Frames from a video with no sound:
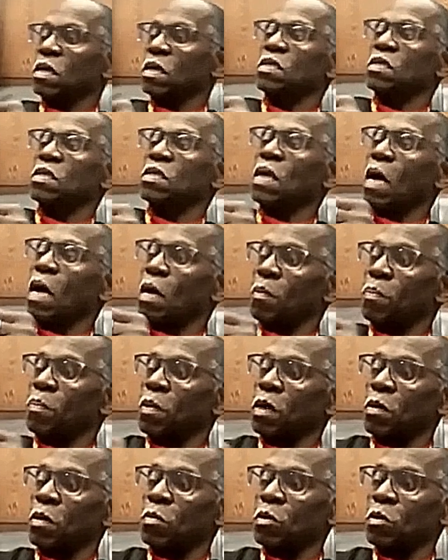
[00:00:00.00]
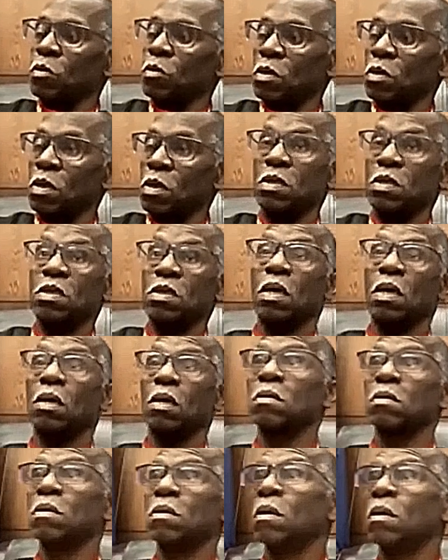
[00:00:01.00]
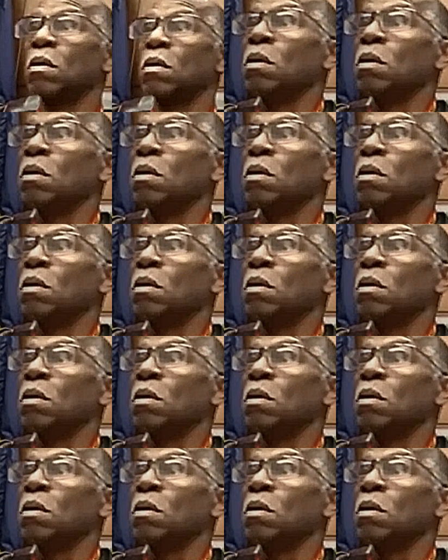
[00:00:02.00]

It's not applicable to this case.